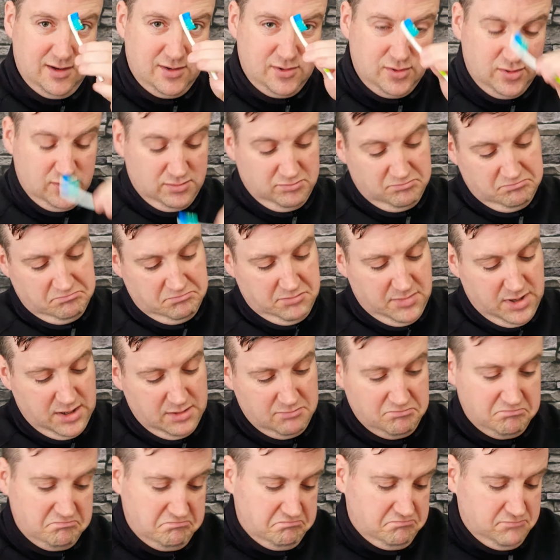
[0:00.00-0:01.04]
so
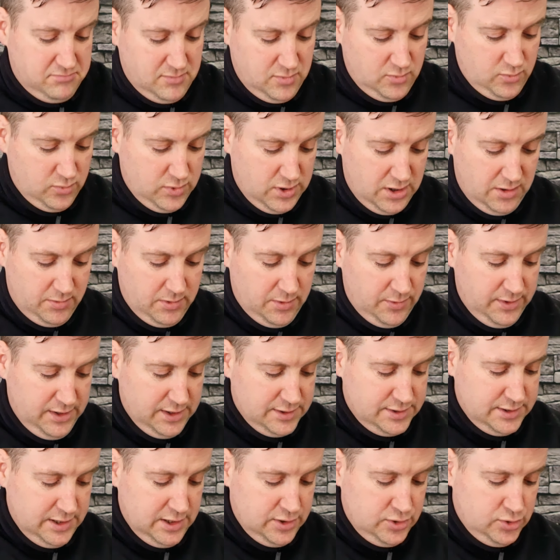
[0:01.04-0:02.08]
a couple of wee
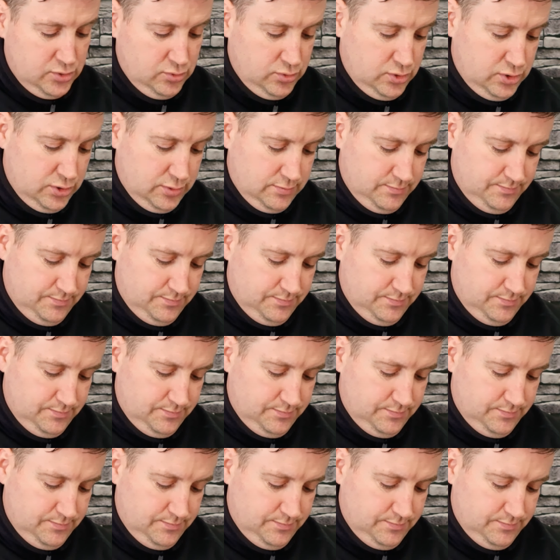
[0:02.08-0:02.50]
essentials.